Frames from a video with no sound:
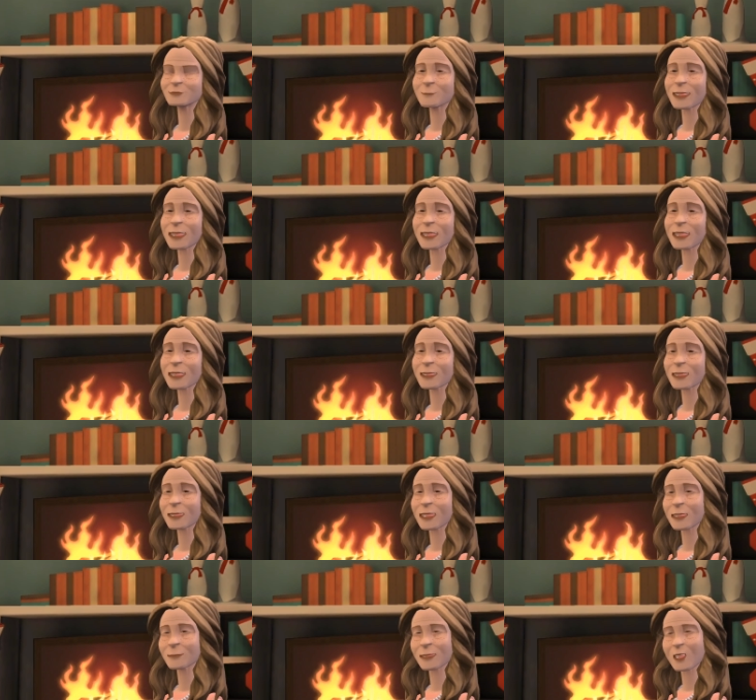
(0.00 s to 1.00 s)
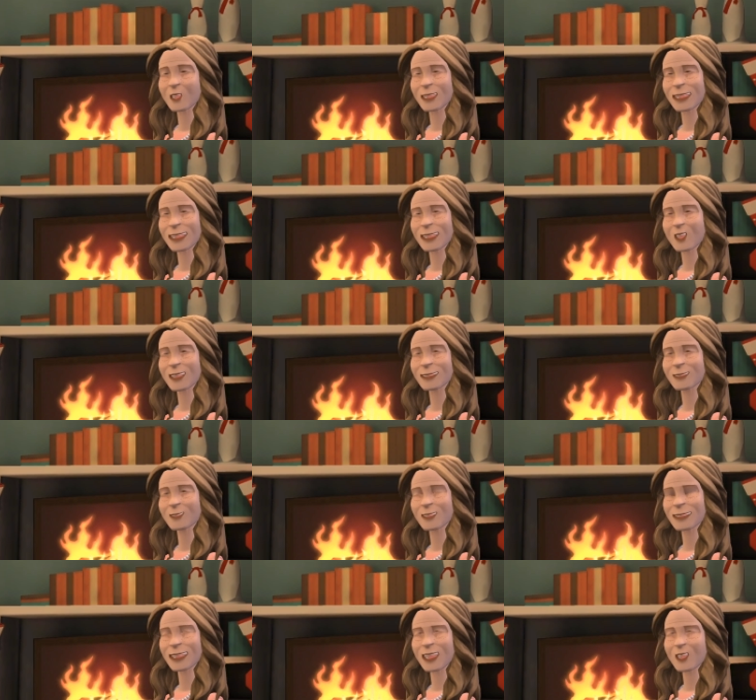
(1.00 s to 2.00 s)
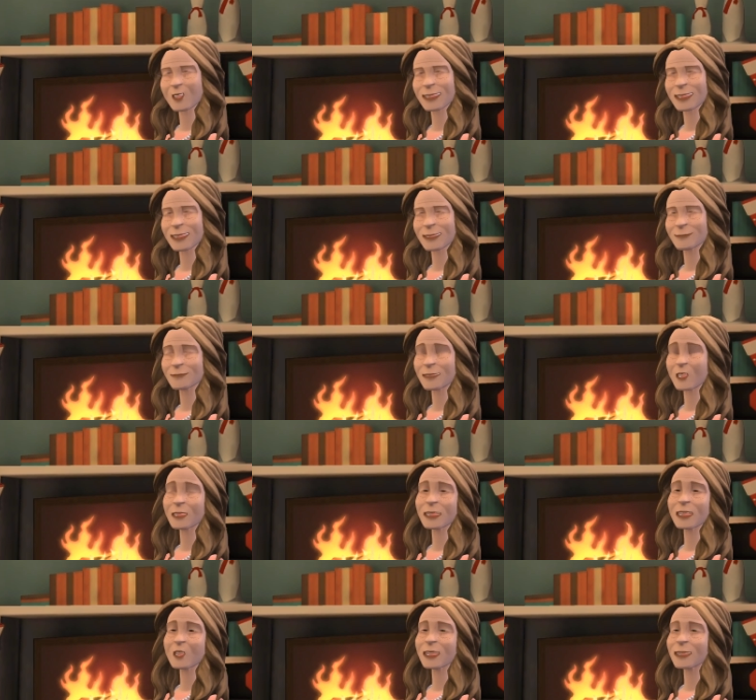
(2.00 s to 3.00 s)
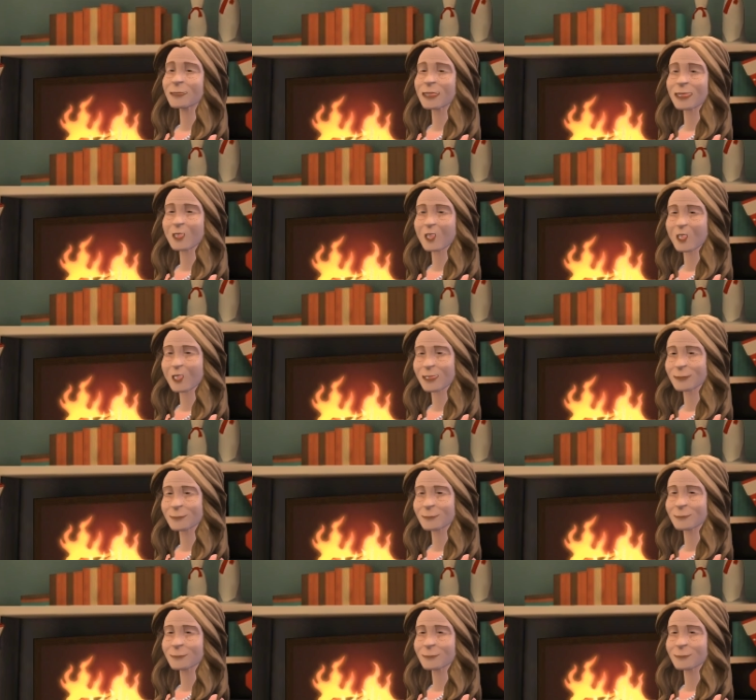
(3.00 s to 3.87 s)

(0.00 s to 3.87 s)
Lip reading: We just came to let you know that our dad's funeral will be soon.